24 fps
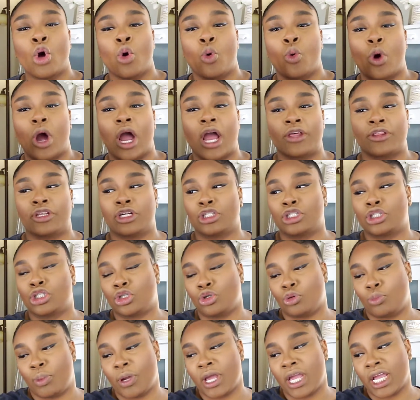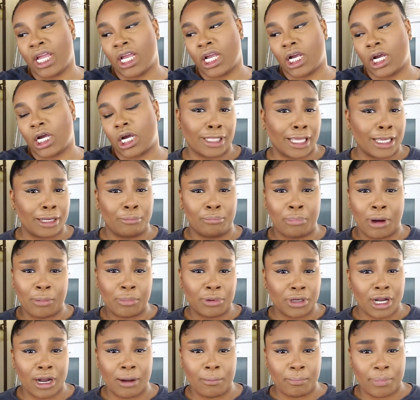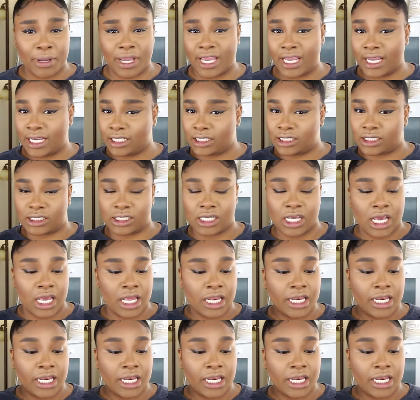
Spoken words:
were either too pink, like bubblegum pinks,